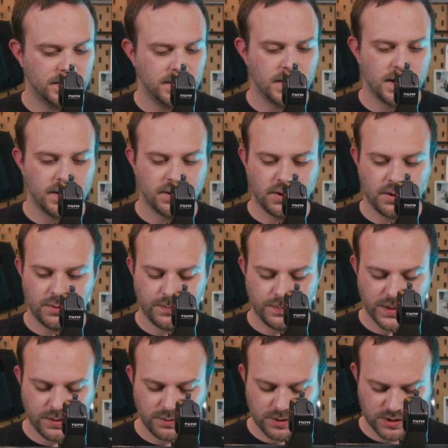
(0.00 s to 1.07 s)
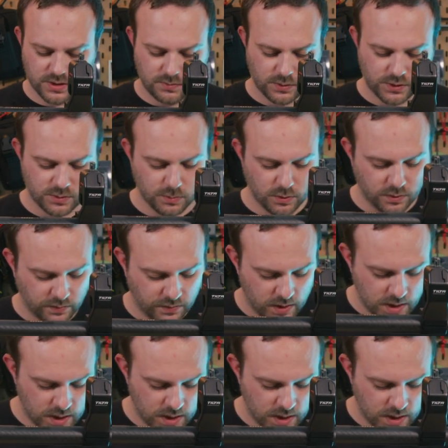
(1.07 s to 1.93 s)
And there you go. Now it doesn't want to move.